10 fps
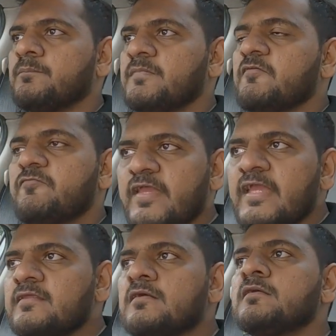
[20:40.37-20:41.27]
the way
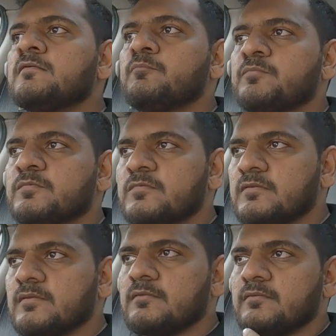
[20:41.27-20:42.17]
the
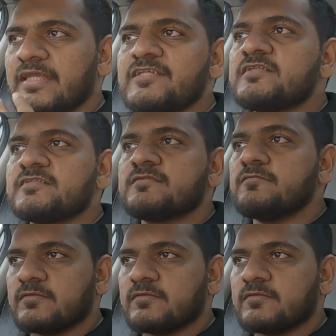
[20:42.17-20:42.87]
uh, regens